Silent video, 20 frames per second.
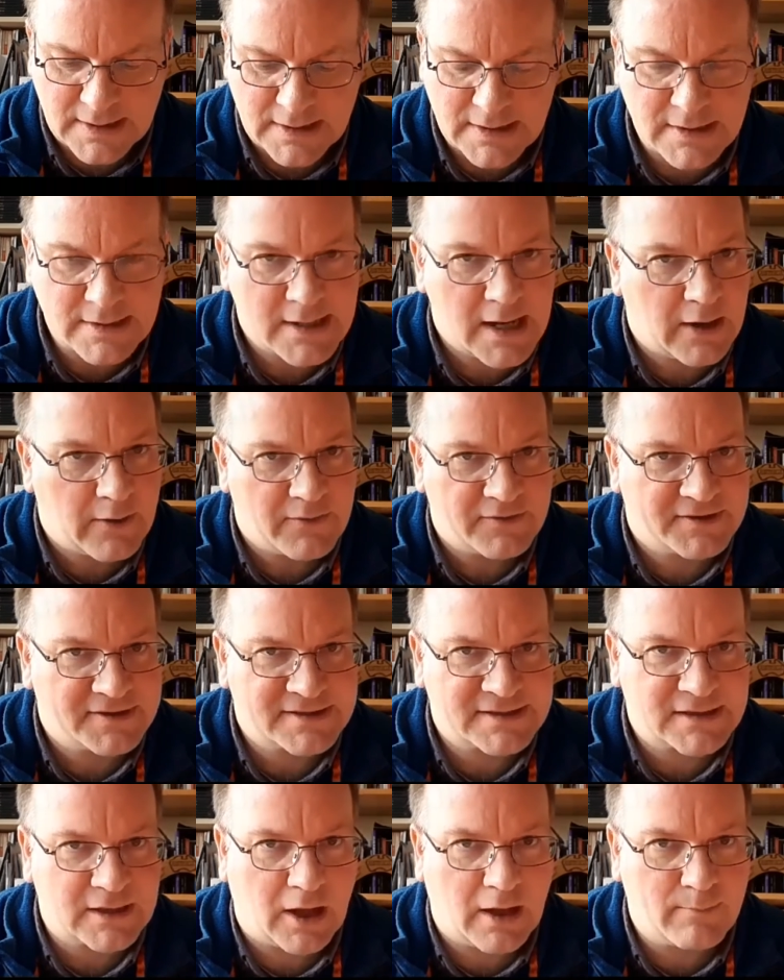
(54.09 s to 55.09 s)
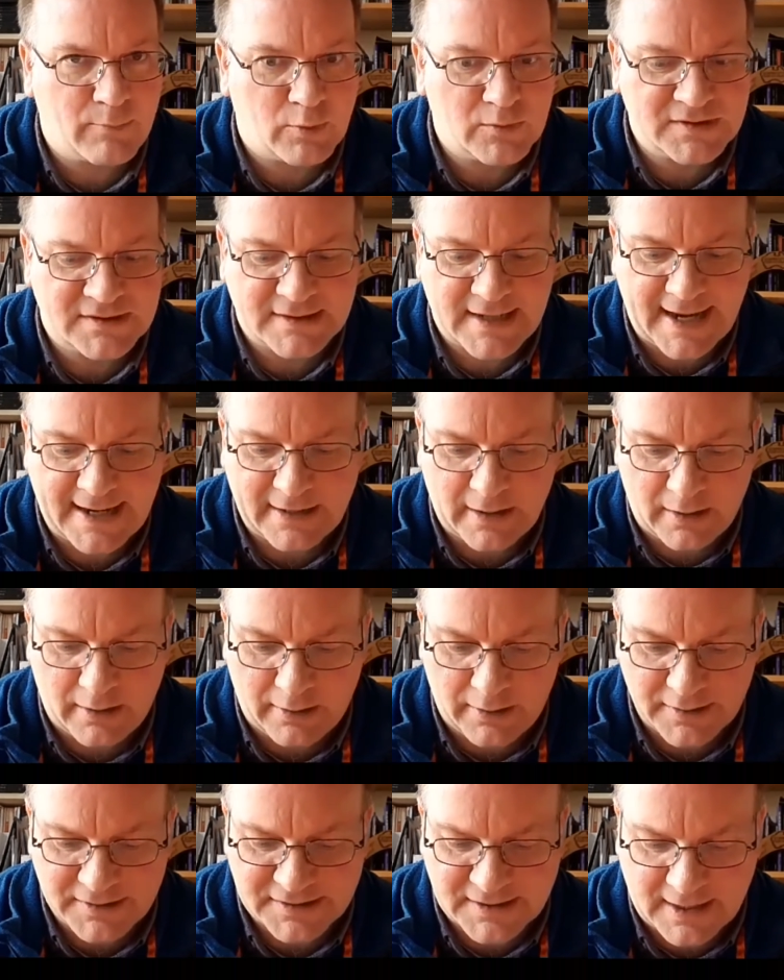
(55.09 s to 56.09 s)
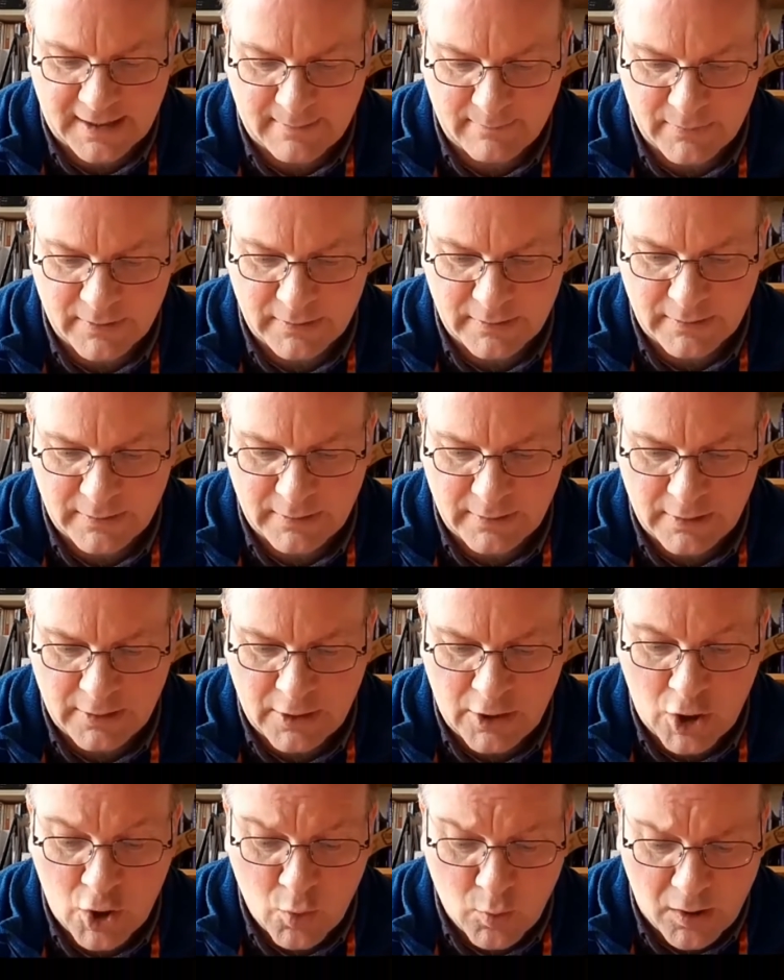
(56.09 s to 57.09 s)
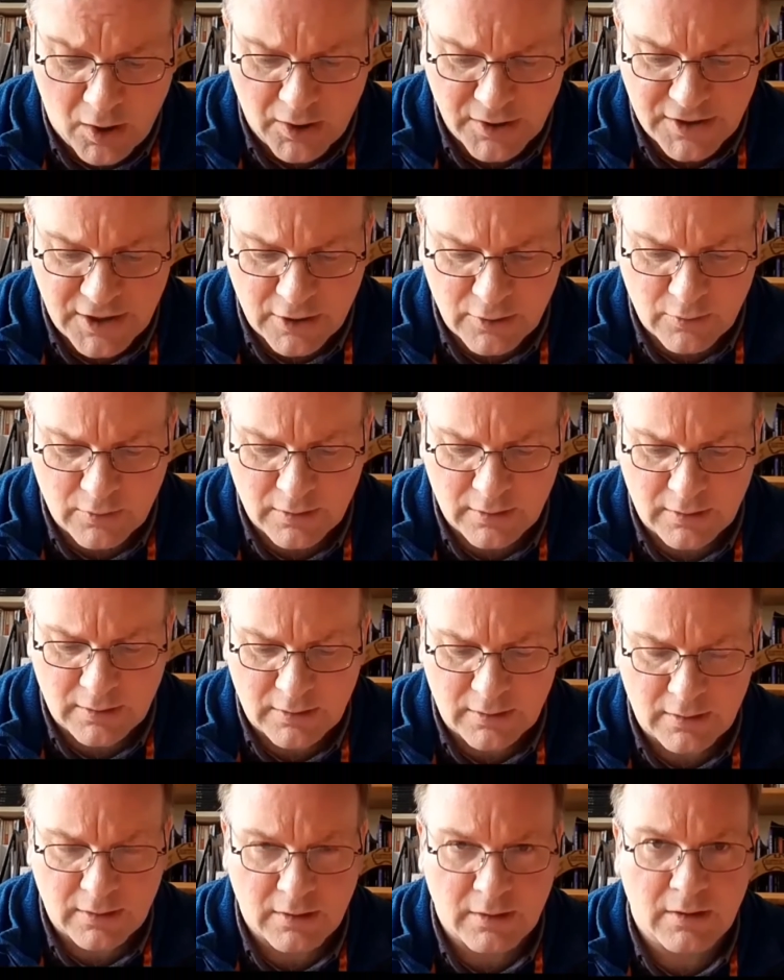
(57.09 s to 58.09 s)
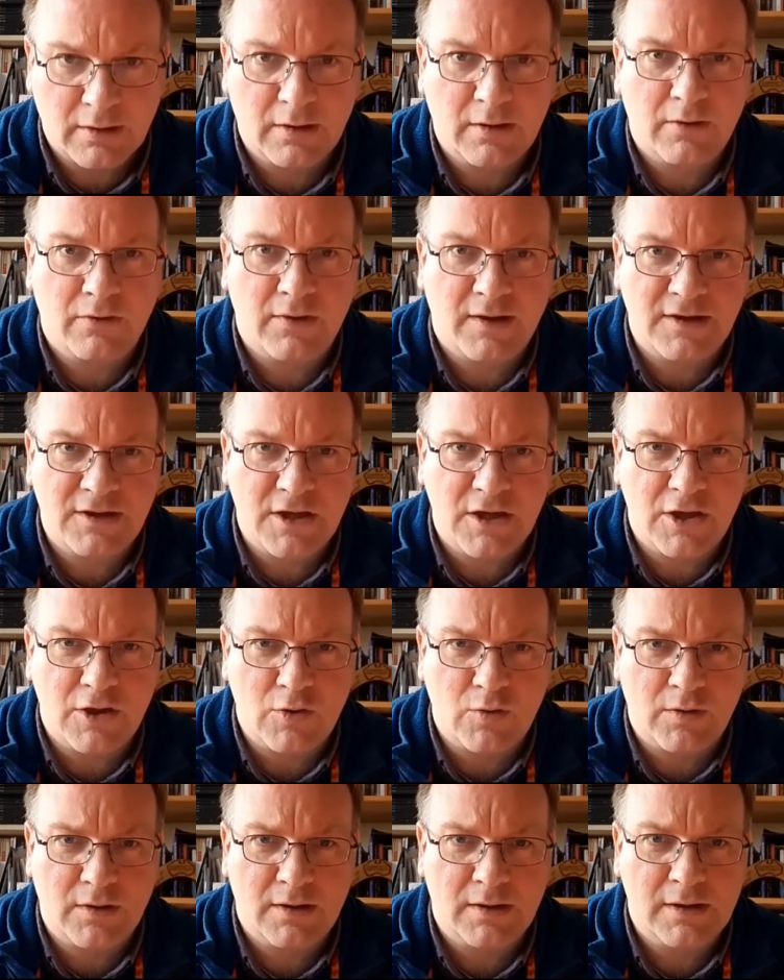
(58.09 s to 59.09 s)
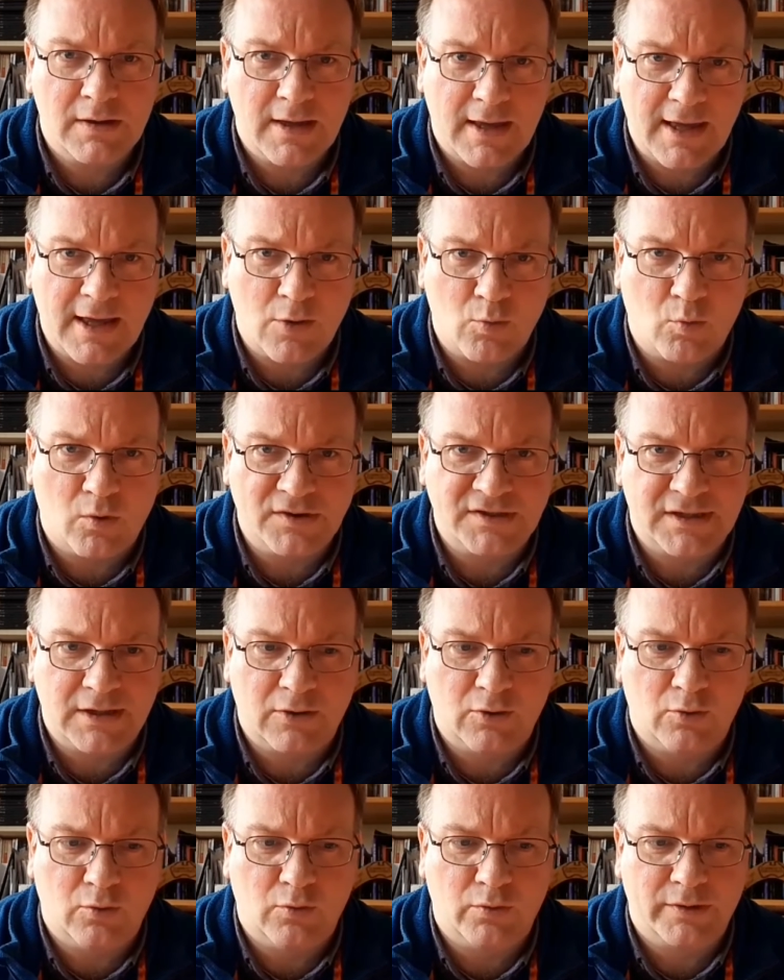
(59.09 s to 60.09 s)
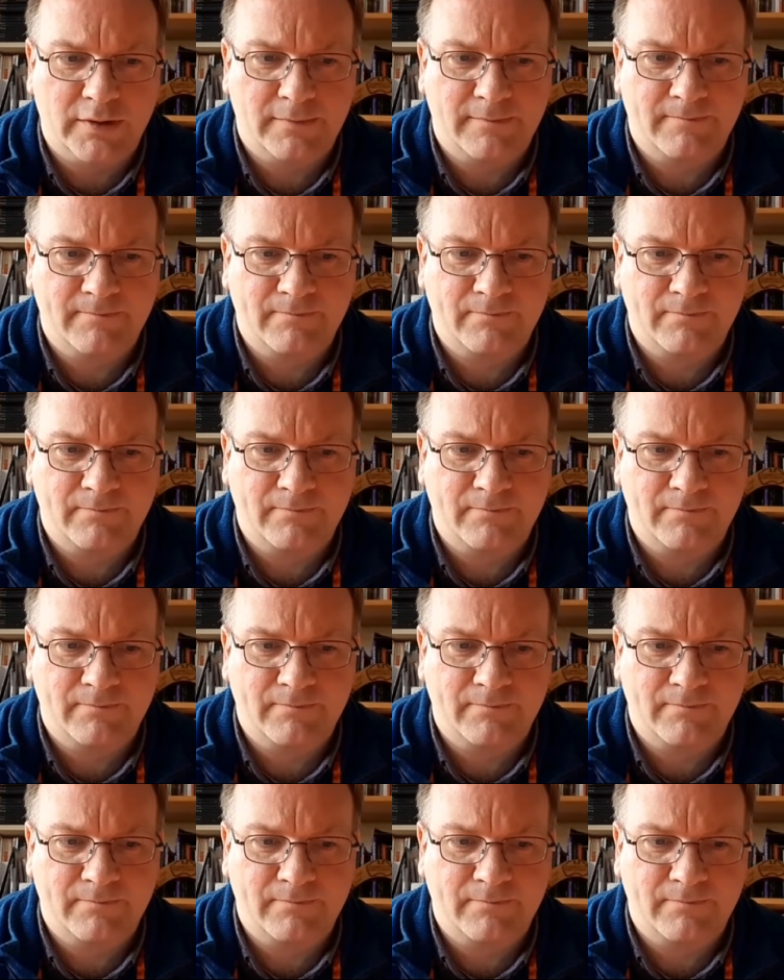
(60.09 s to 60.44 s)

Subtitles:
None of the disciples dared ask him, "Who are you?" They knew it was the Lord.